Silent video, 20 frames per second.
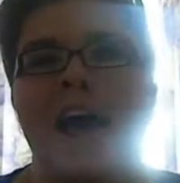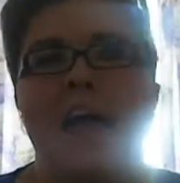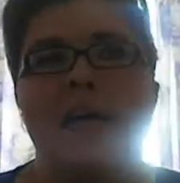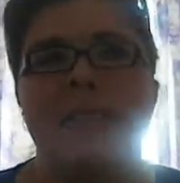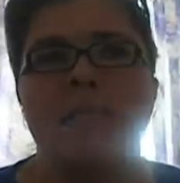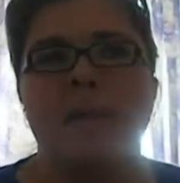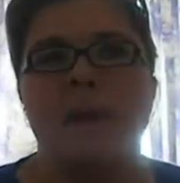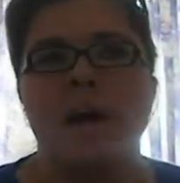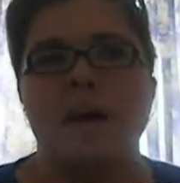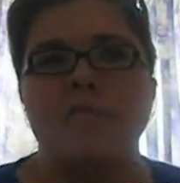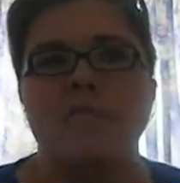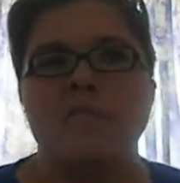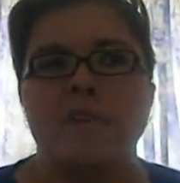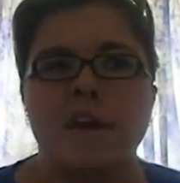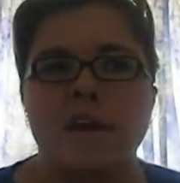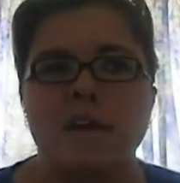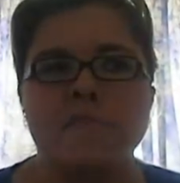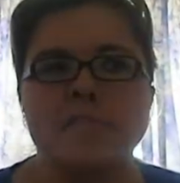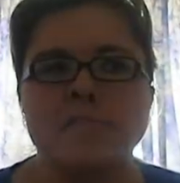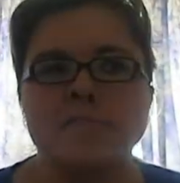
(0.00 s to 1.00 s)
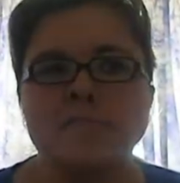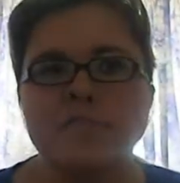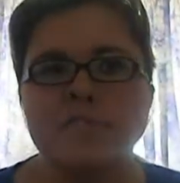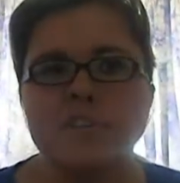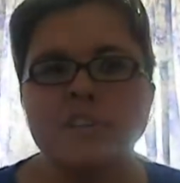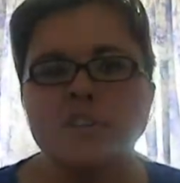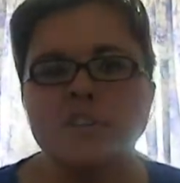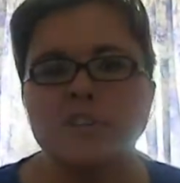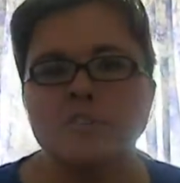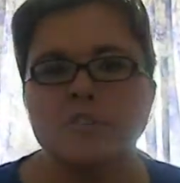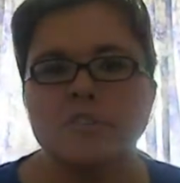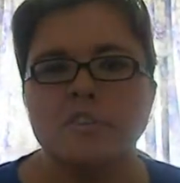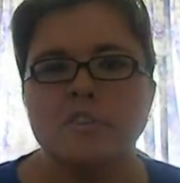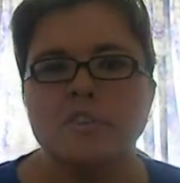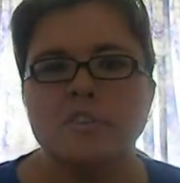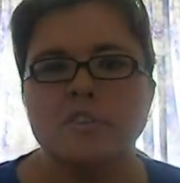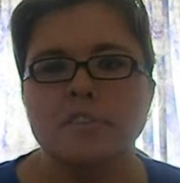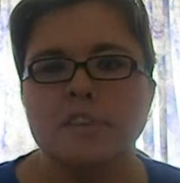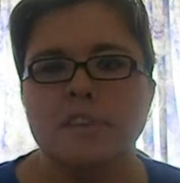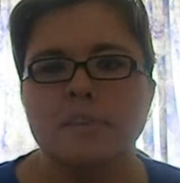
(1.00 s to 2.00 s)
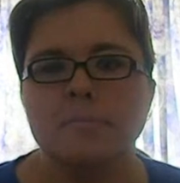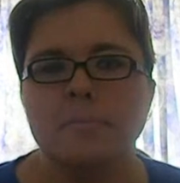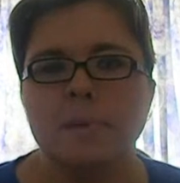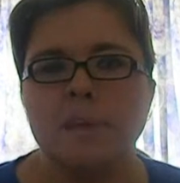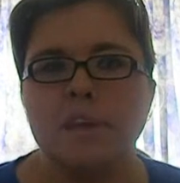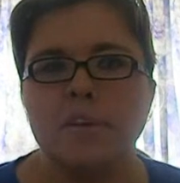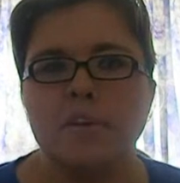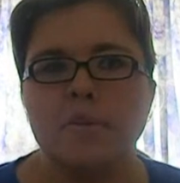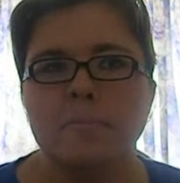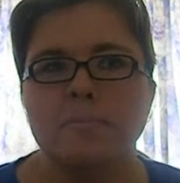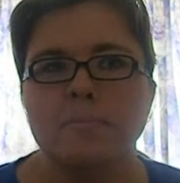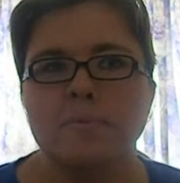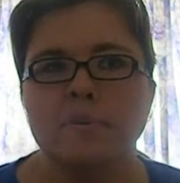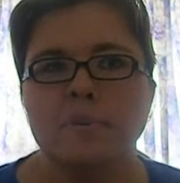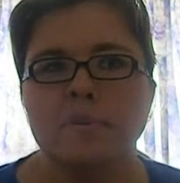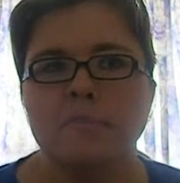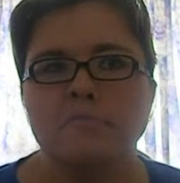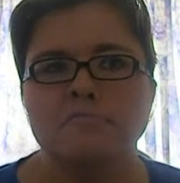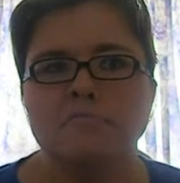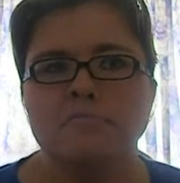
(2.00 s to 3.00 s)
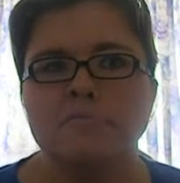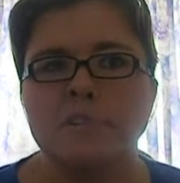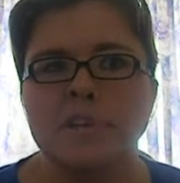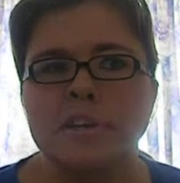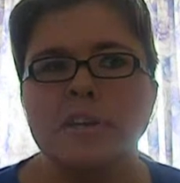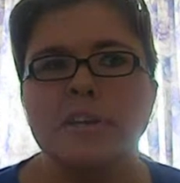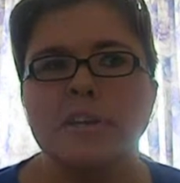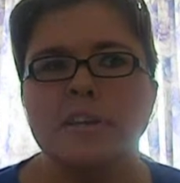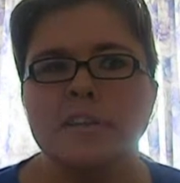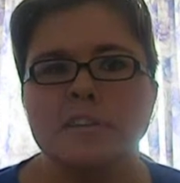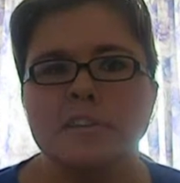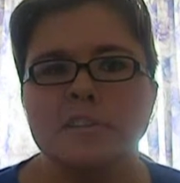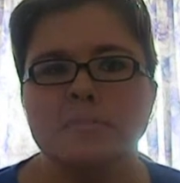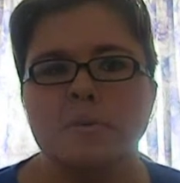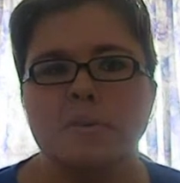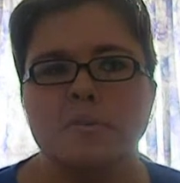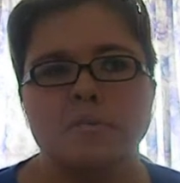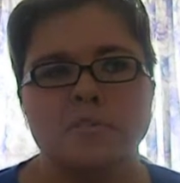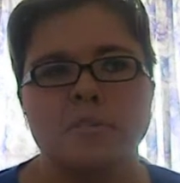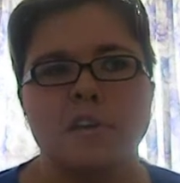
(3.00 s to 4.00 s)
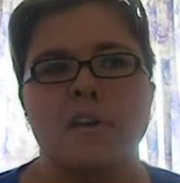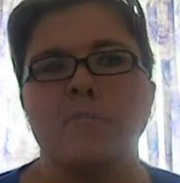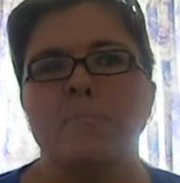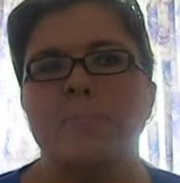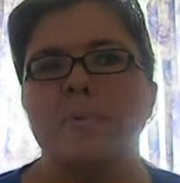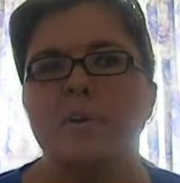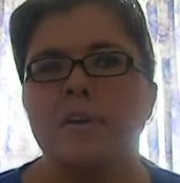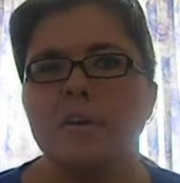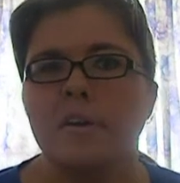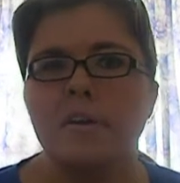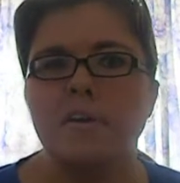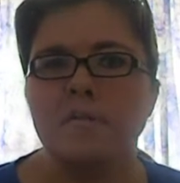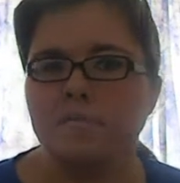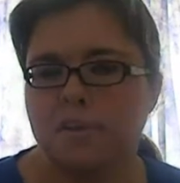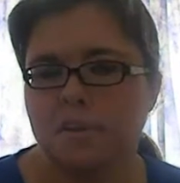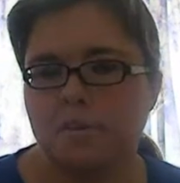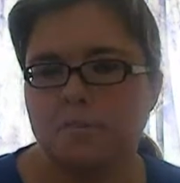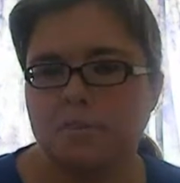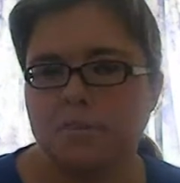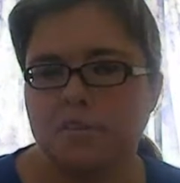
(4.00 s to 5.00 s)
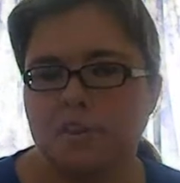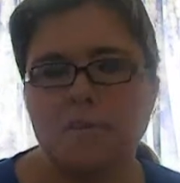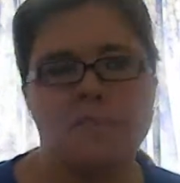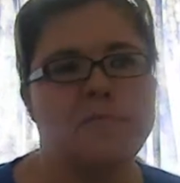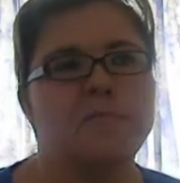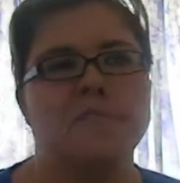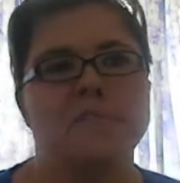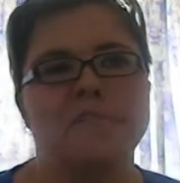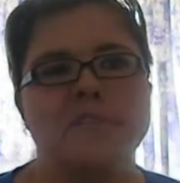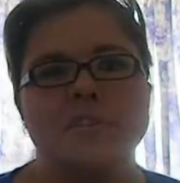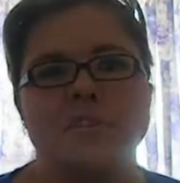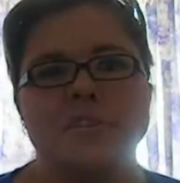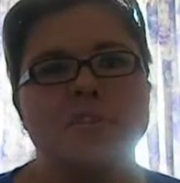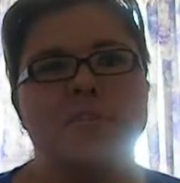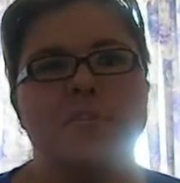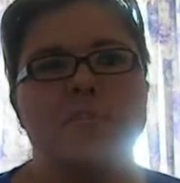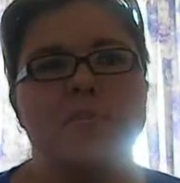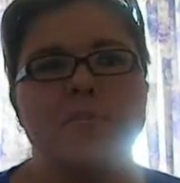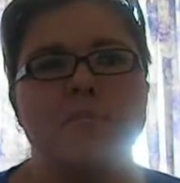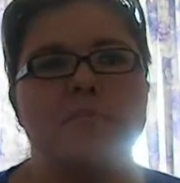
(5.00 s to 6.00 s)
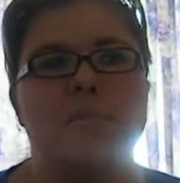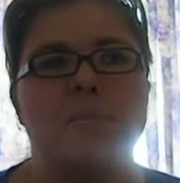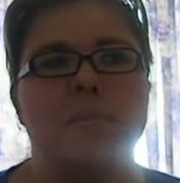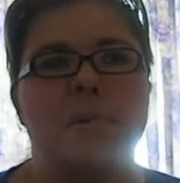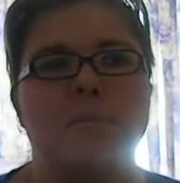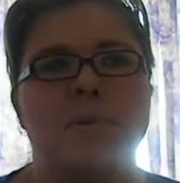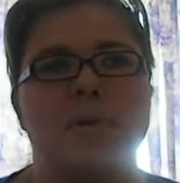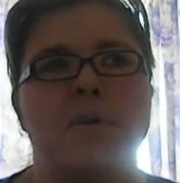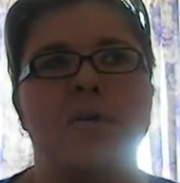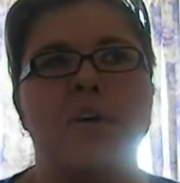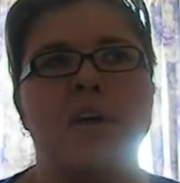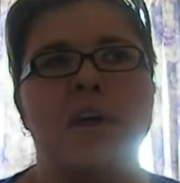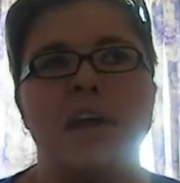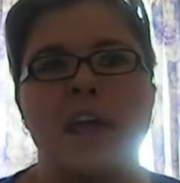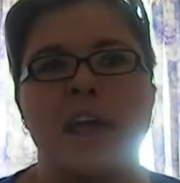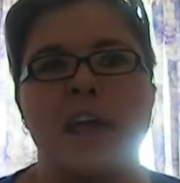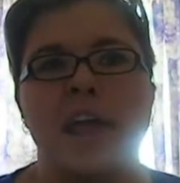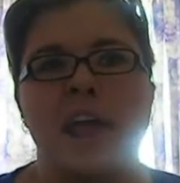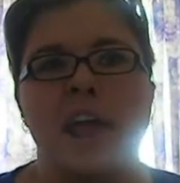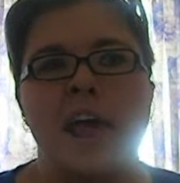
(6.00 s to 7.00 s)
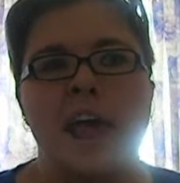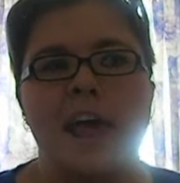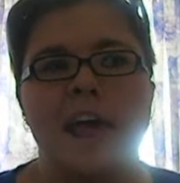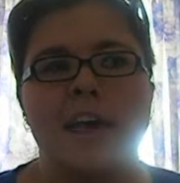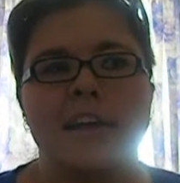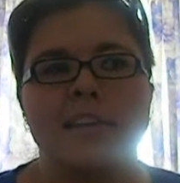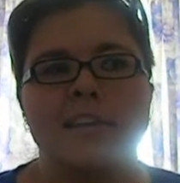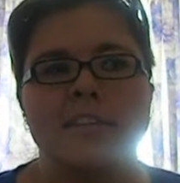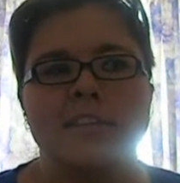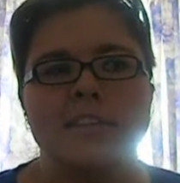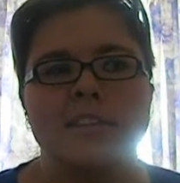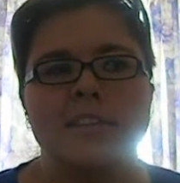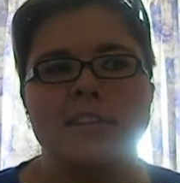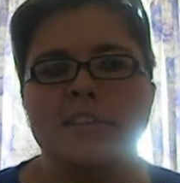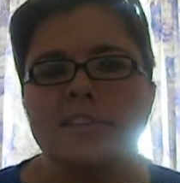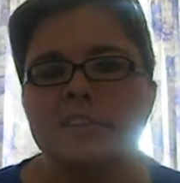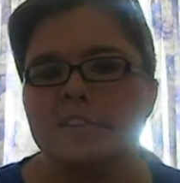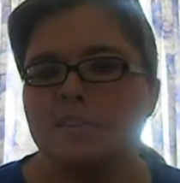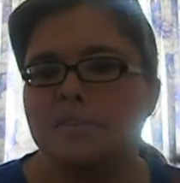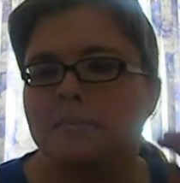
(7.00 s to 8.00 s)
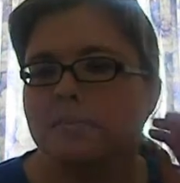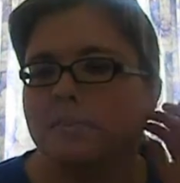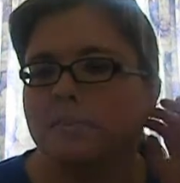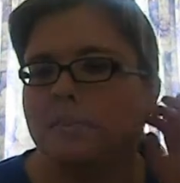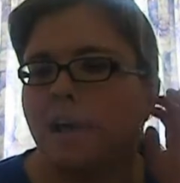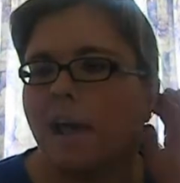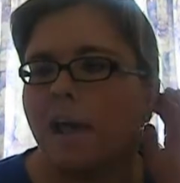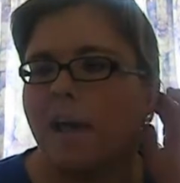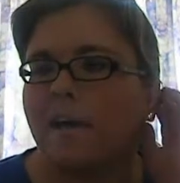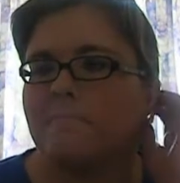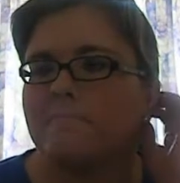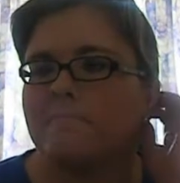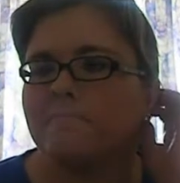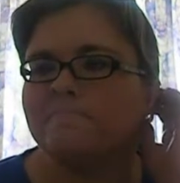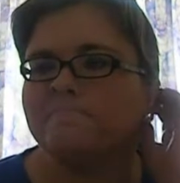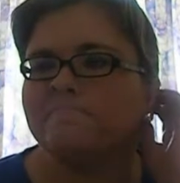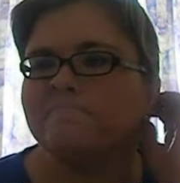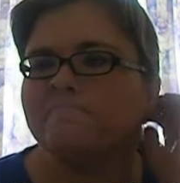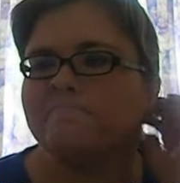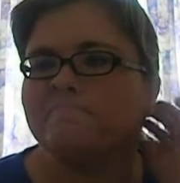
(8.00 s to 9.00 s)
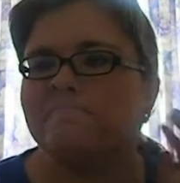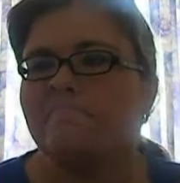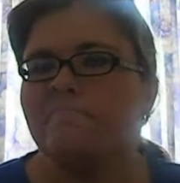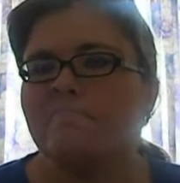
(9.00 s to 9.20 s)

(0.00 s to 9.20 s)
Um, I haven't really stuck to the same makeup really this month. I've bought a lot of new stuff as you'll know if you follow my blog and these are some um,